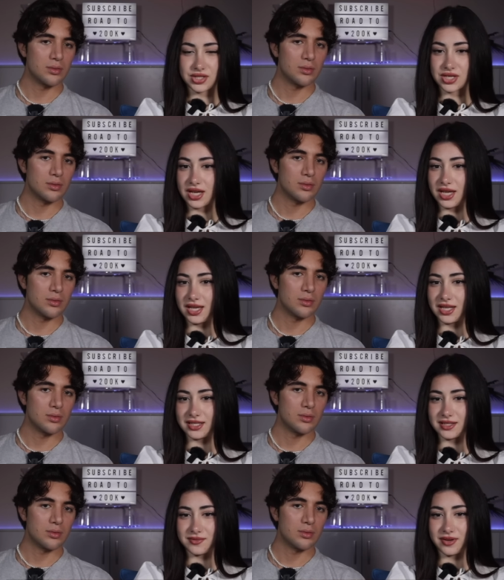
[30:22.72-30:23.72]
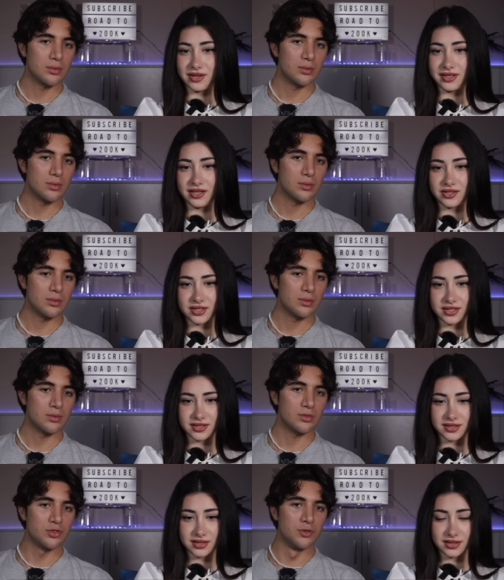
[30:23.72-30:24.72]
Speaker 1: Shit, this is very
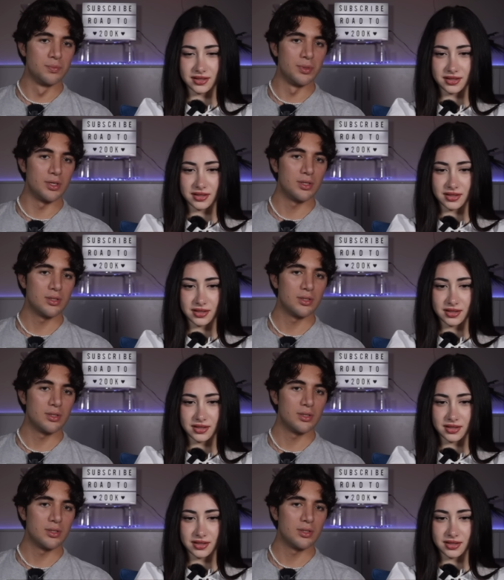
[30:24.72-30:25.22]
dangerous. Super.